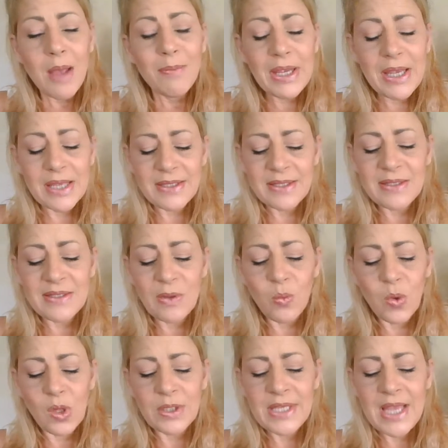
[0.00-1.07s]
because this is a
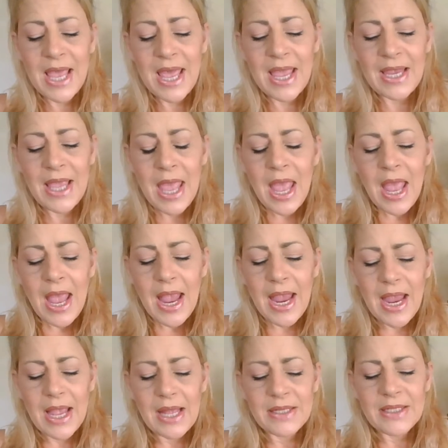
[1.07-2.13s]
wool tag
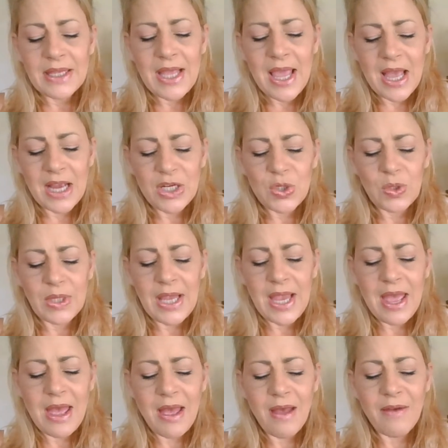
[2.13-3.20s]
and they actually
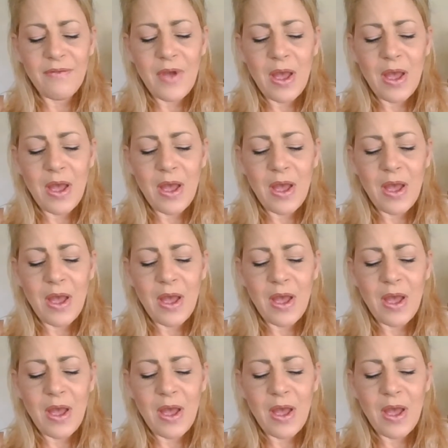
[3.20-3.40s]
have,